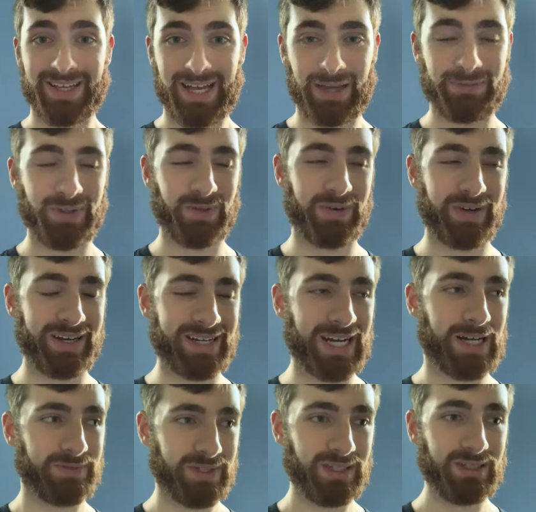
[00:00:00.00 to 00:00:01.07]
I feel very
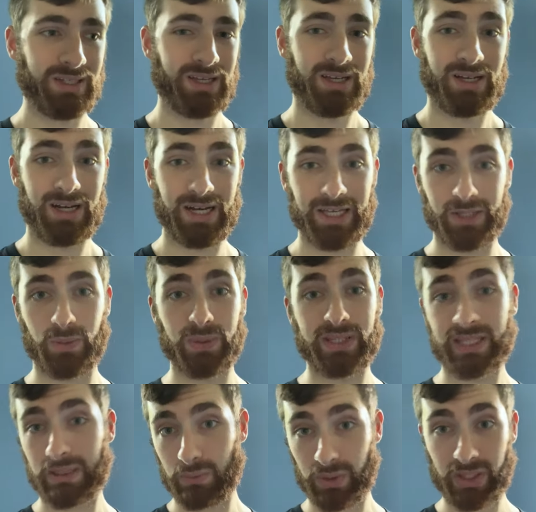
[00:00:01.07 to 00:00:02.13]
confident. The one
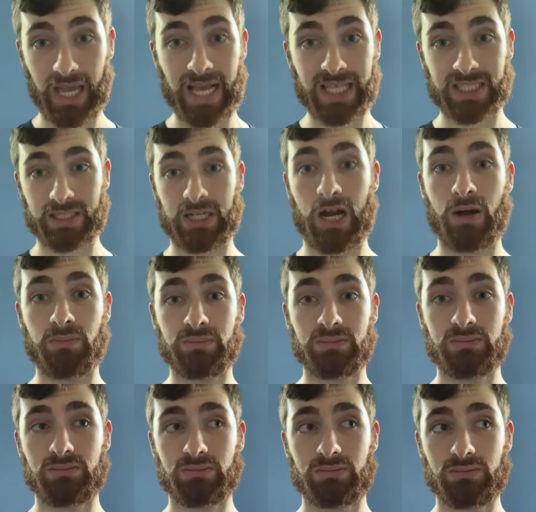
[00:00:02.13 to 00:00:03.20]
thing that really has to
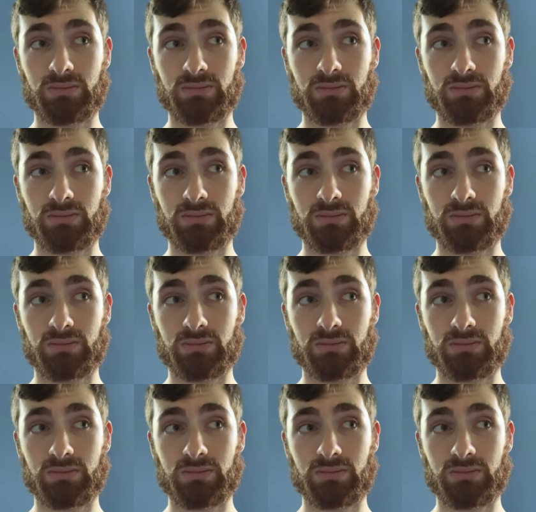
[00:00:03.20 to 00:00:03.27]
come